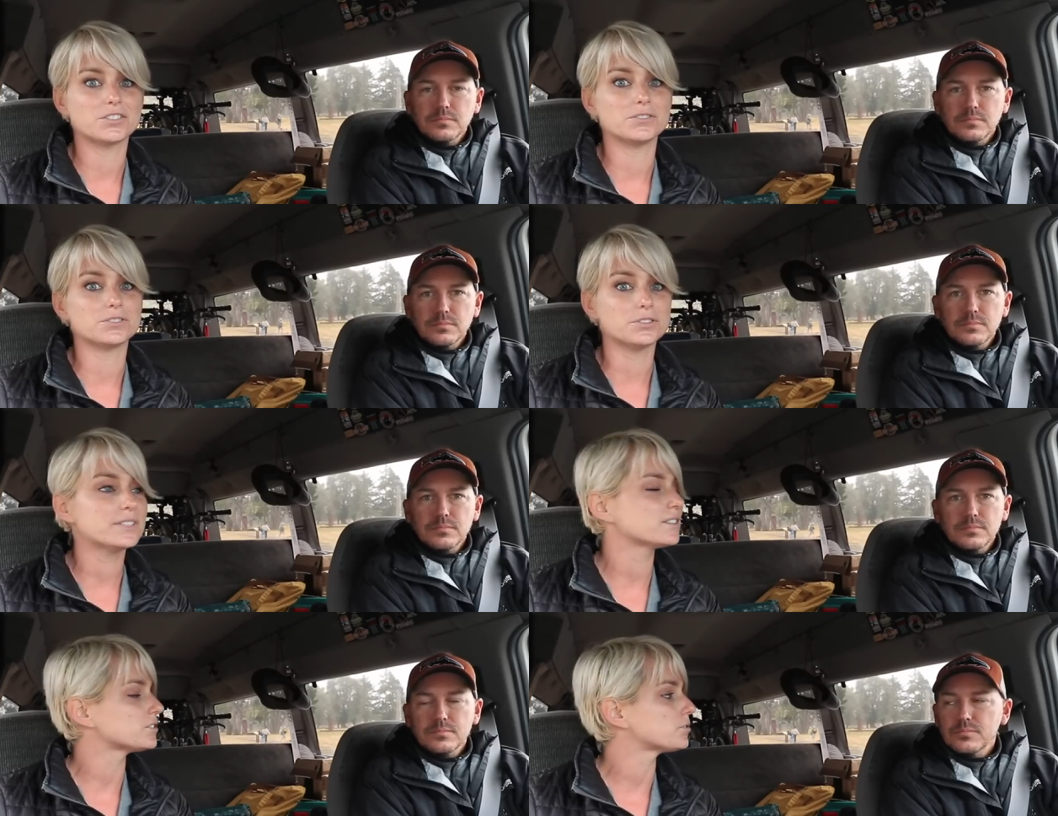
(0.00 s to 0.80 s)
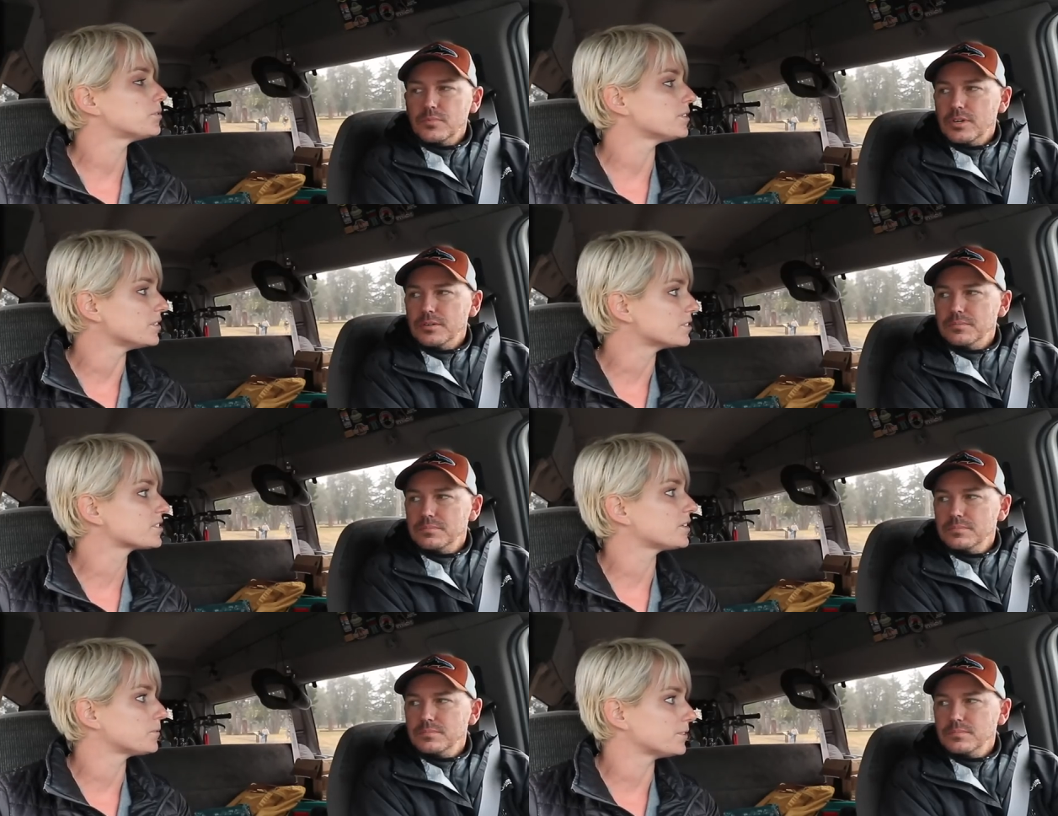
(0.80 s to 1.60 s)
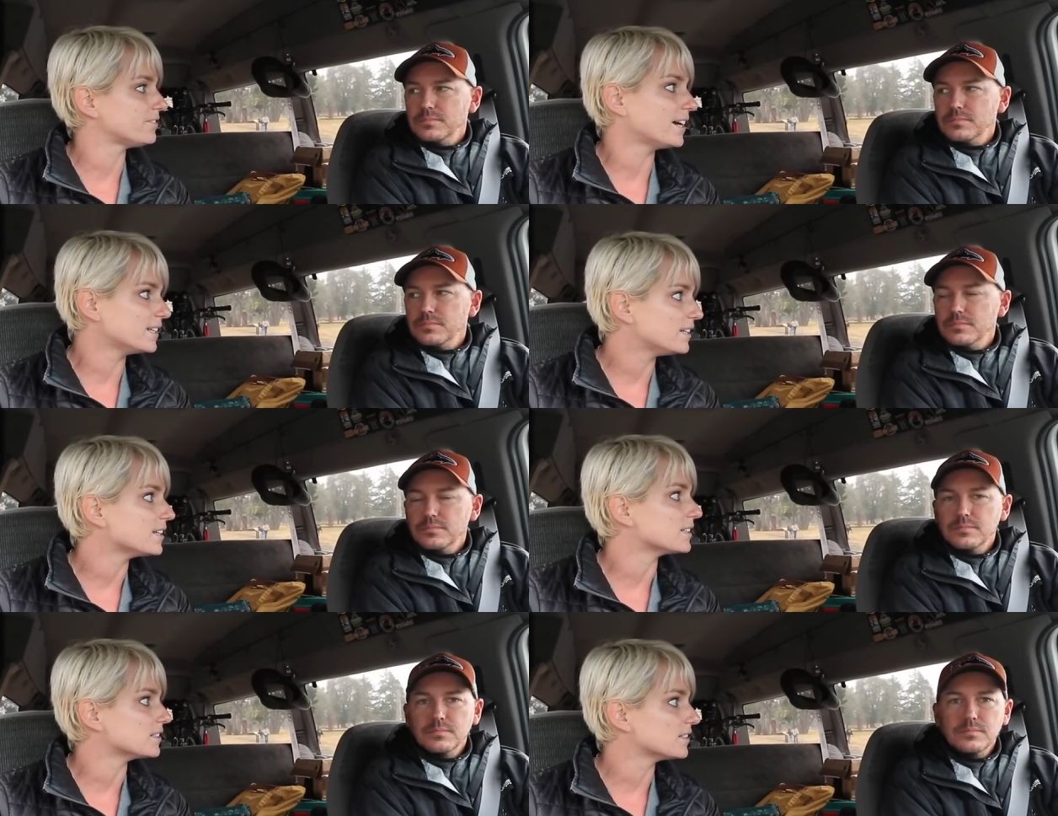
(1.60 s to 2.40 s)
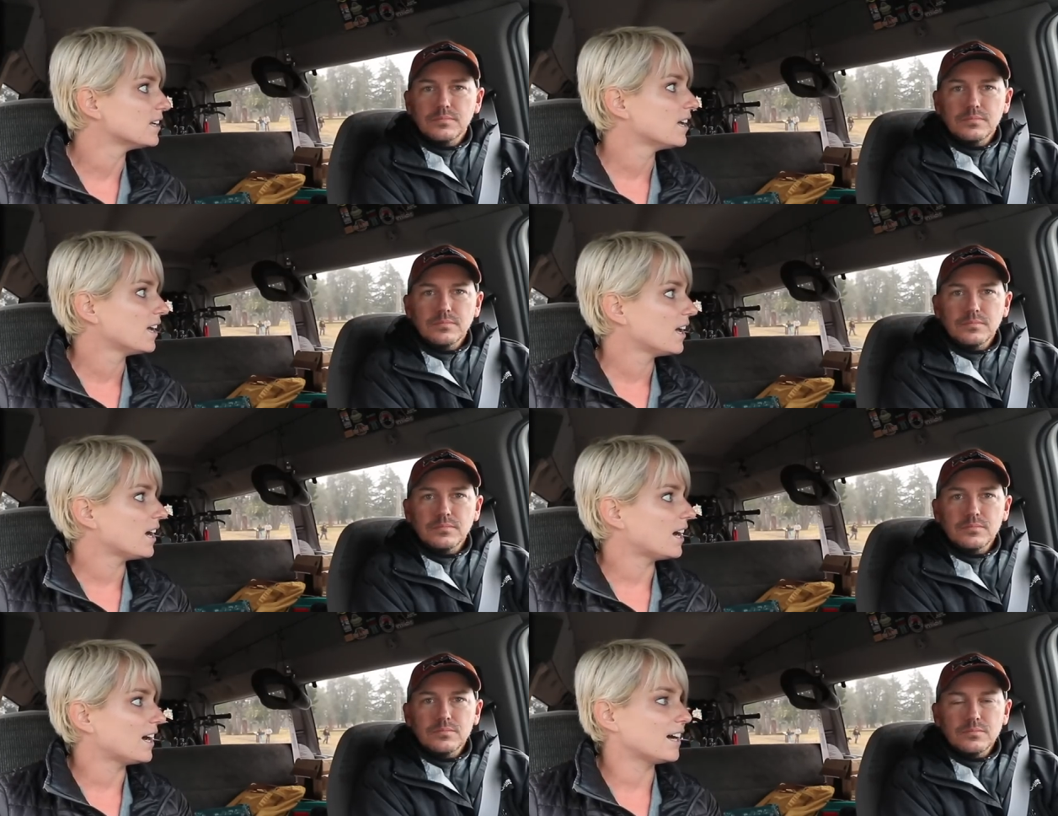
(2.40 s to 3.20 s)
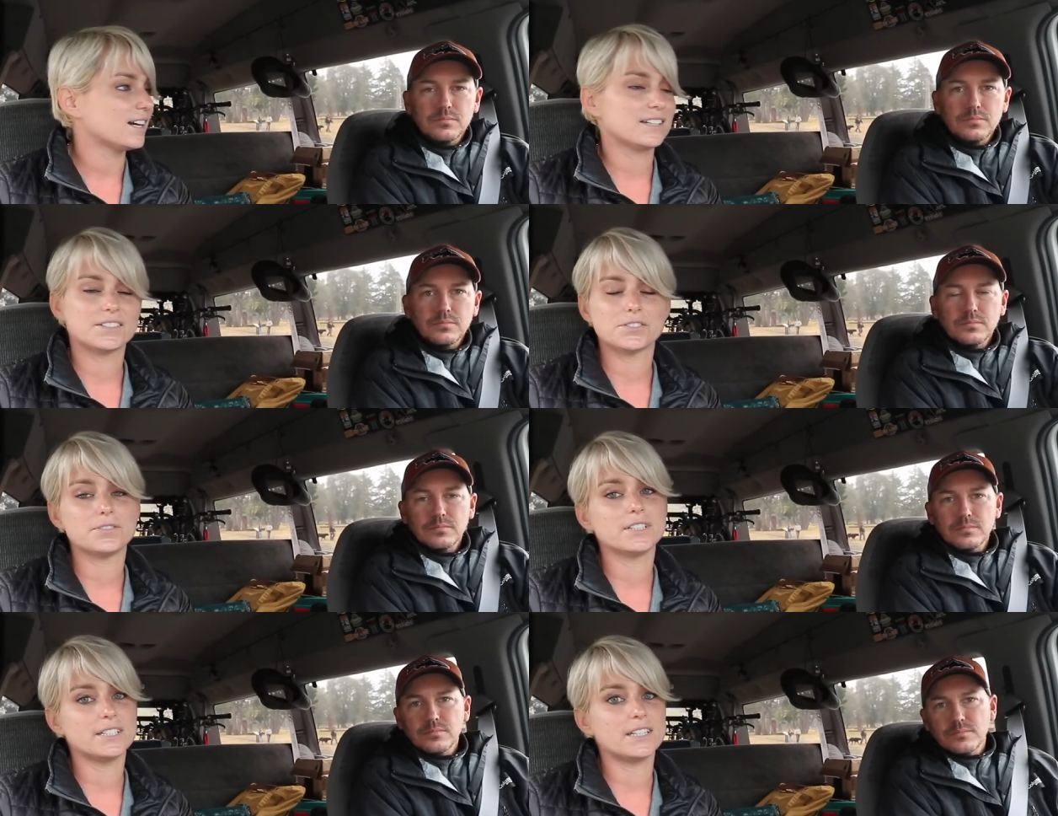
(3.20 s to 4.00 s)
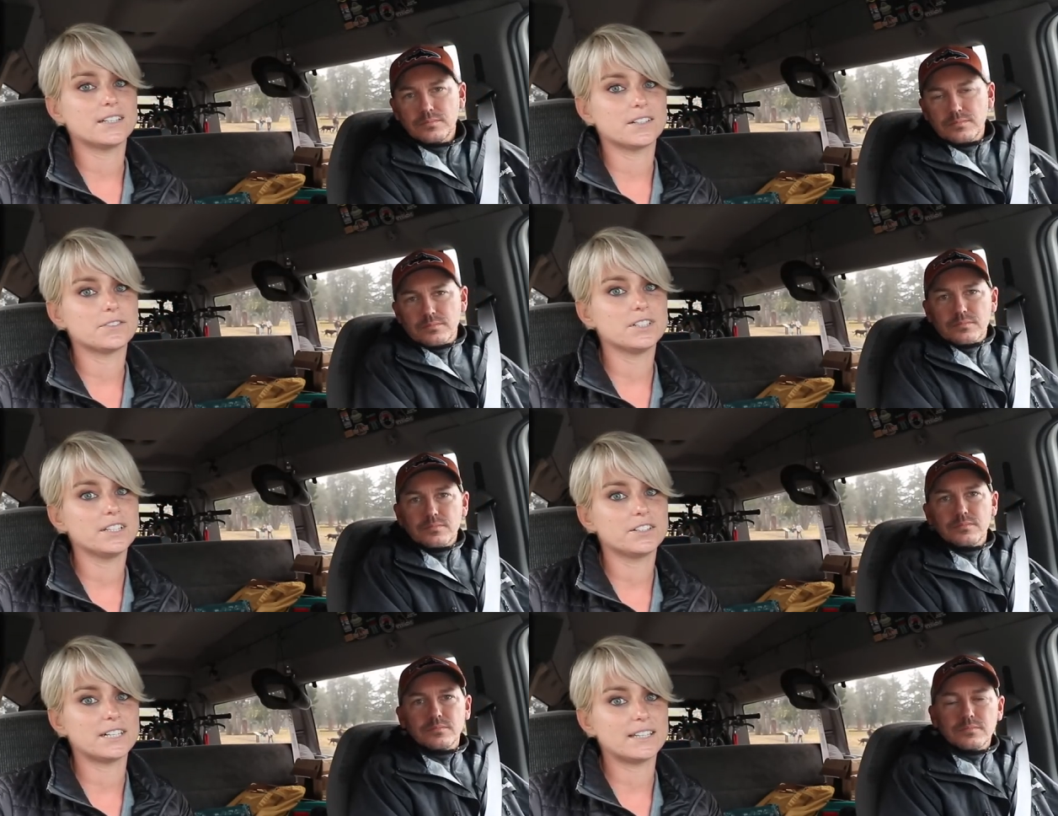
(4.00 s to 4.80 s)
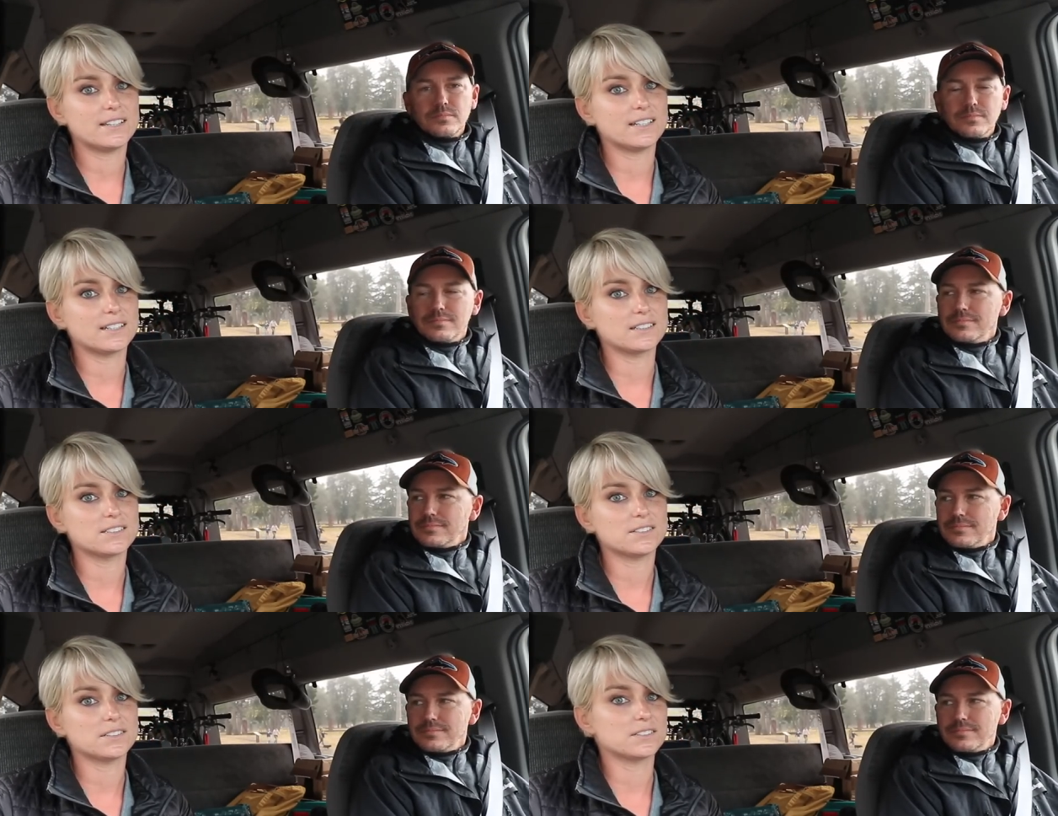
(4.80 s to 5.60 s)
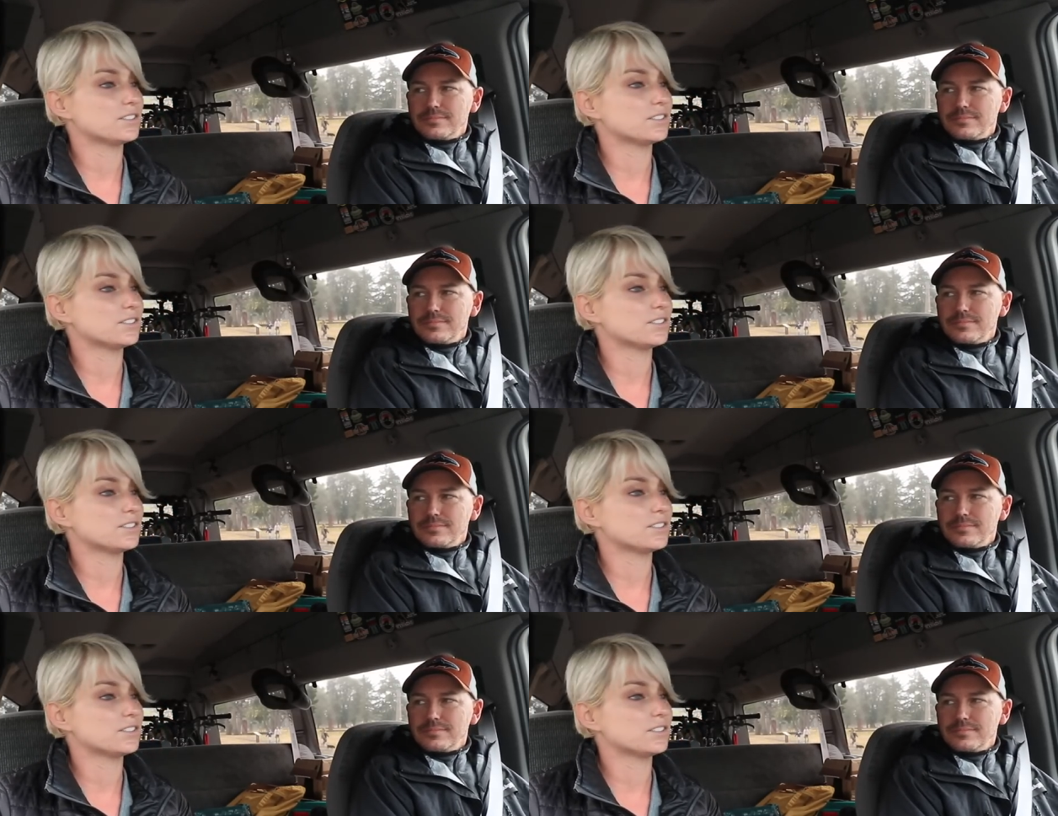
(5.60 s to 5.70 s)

Speaker 1: So doing the tours, we're finding uh, is a really, really great thing to,